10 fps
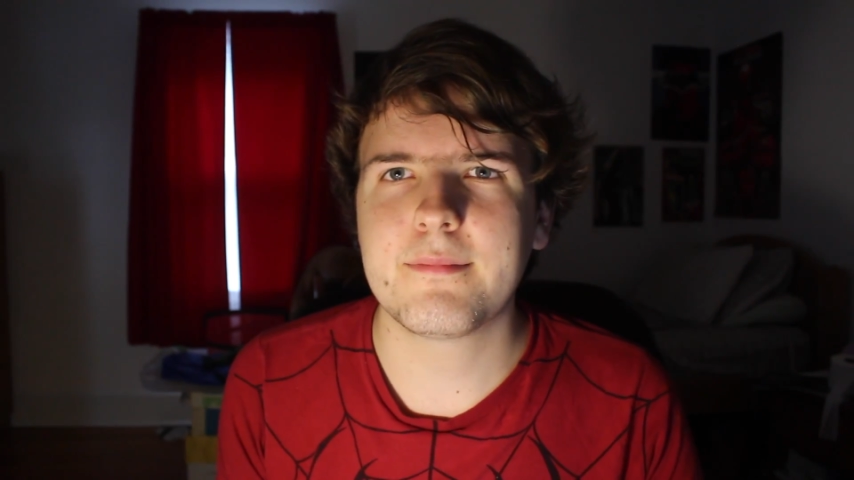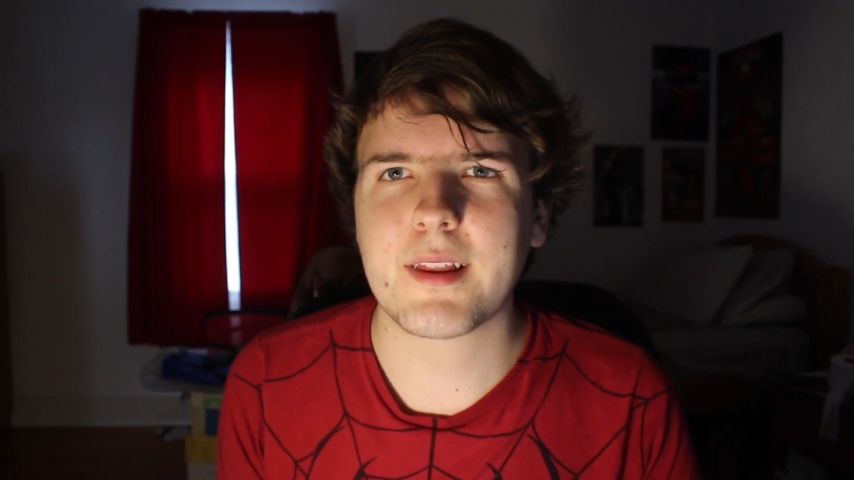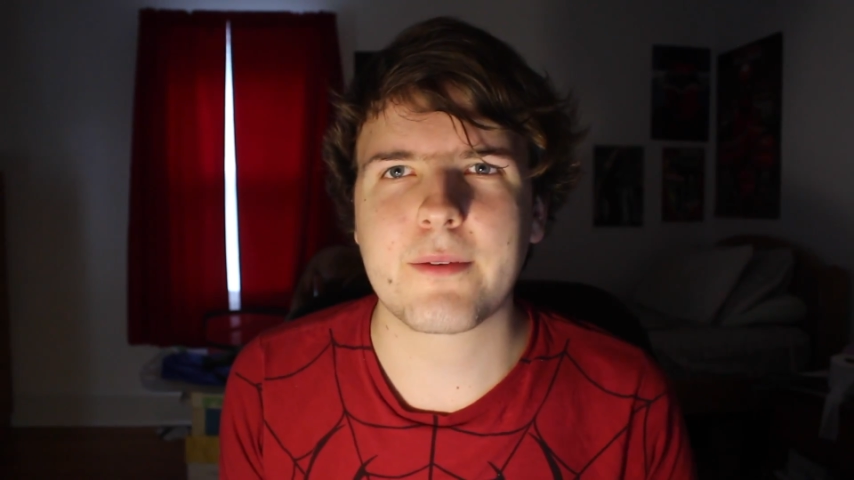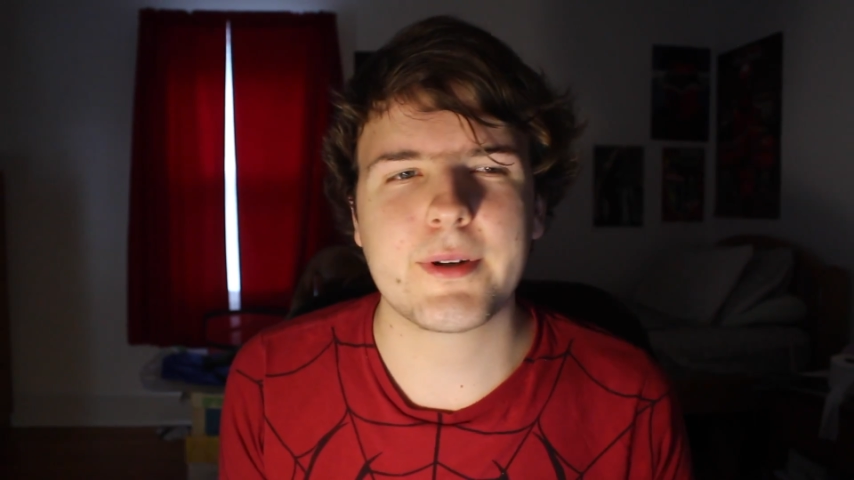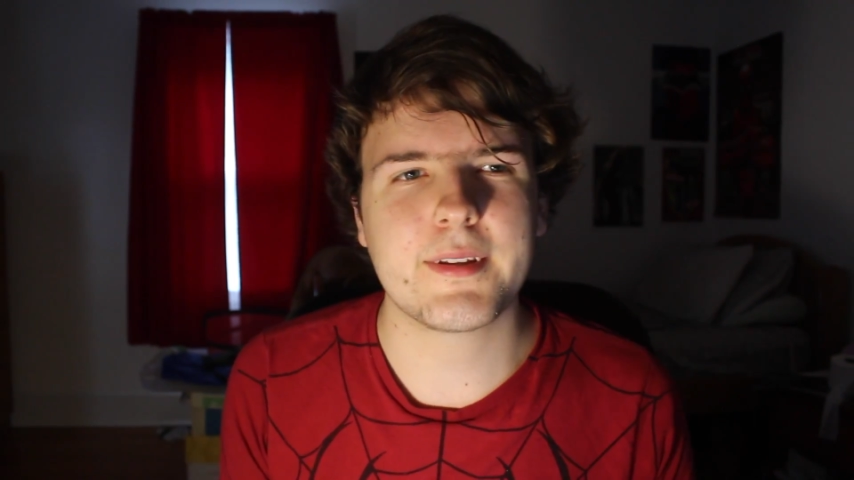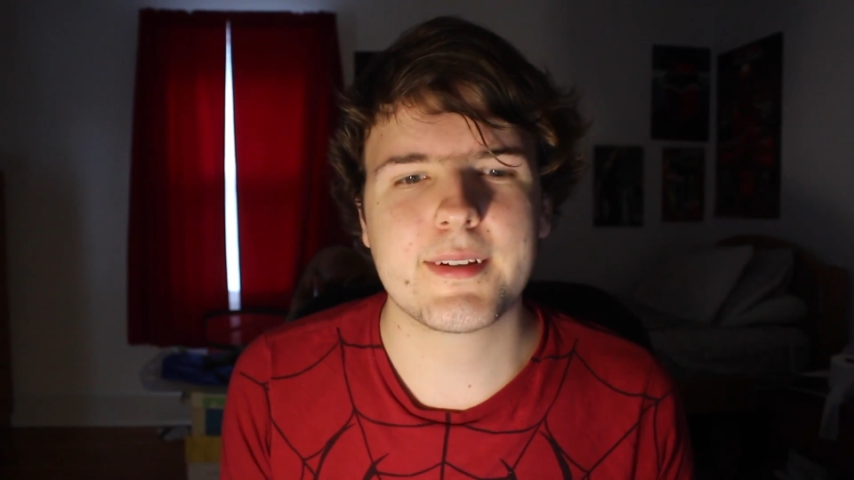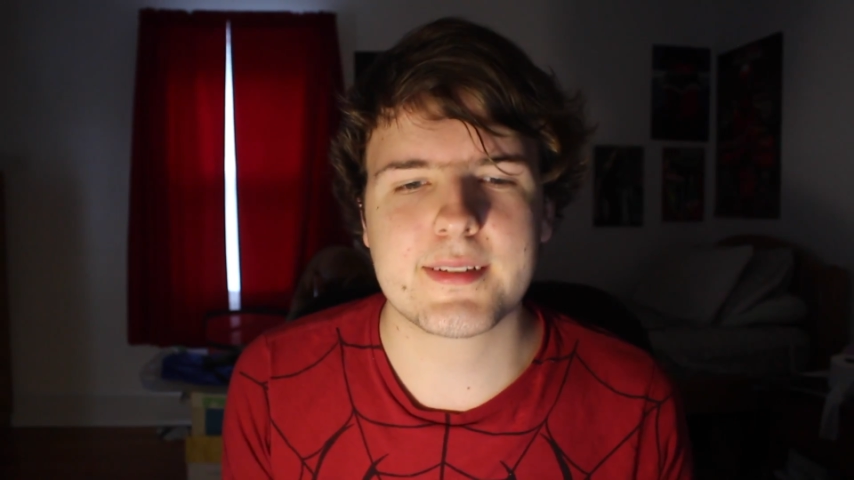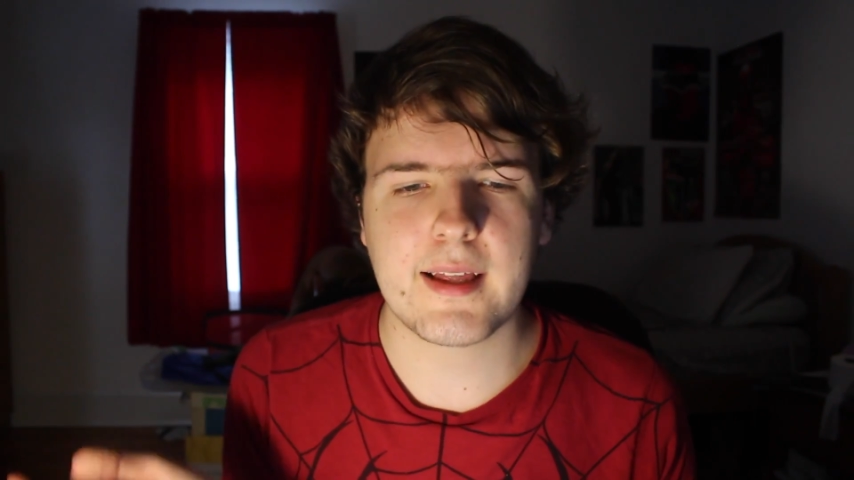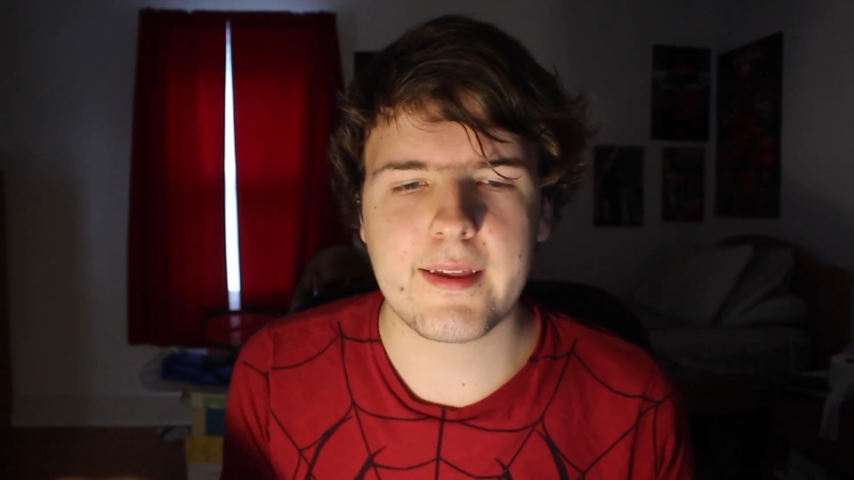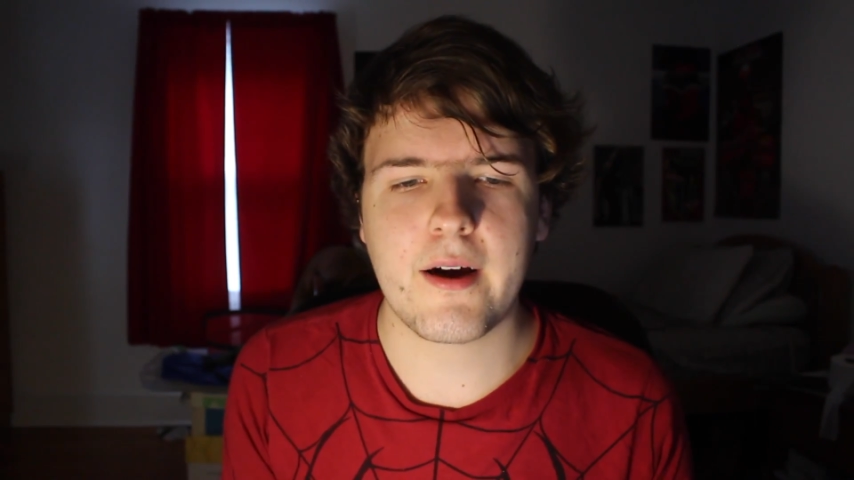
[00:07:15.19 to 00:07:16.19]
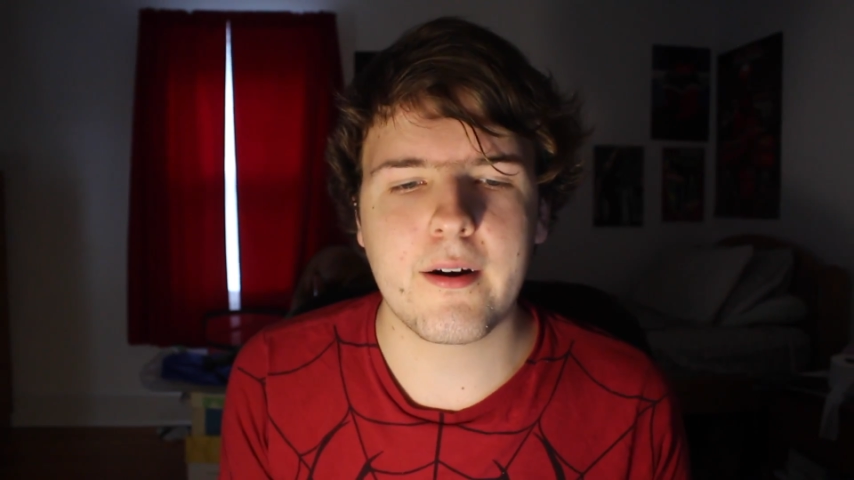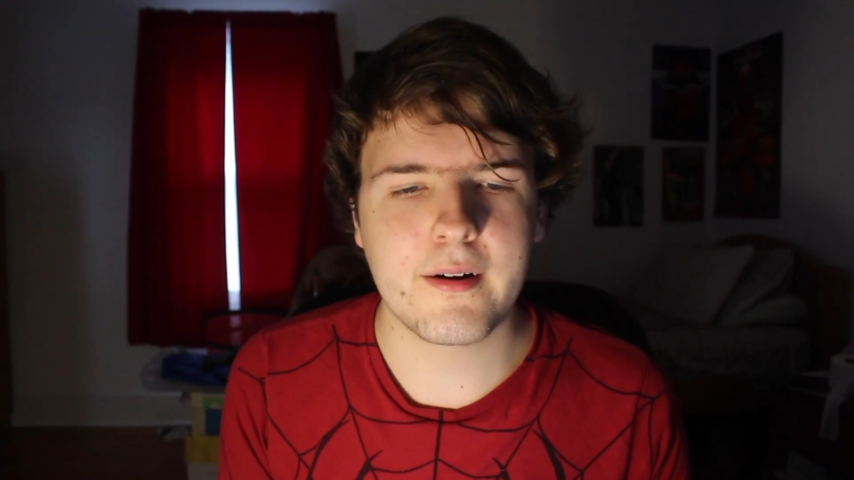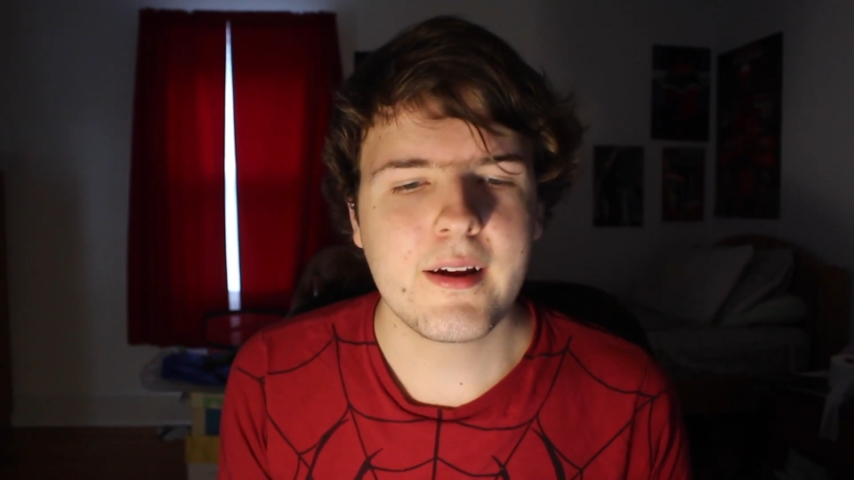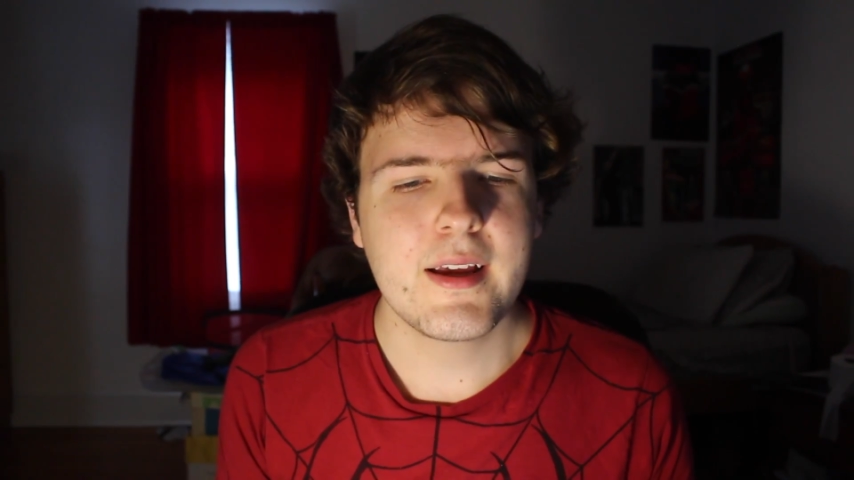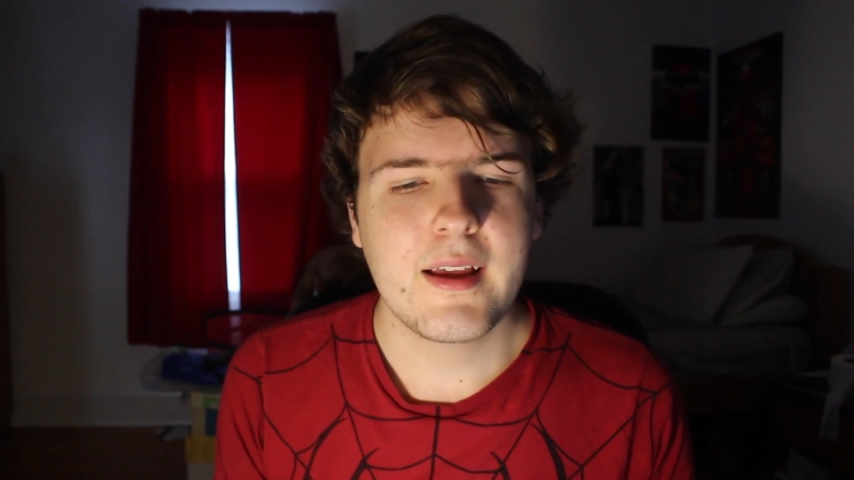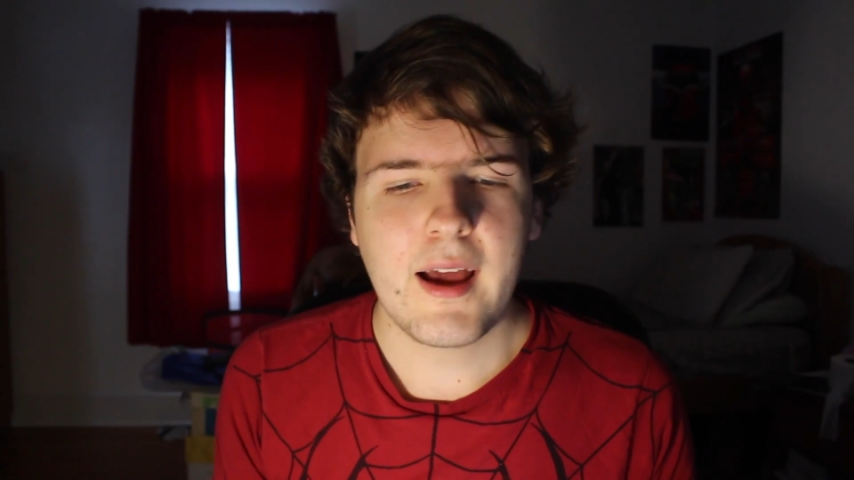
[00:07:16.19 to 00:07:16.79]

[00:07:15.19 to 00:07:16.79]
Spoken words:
Like really, it's not that hard.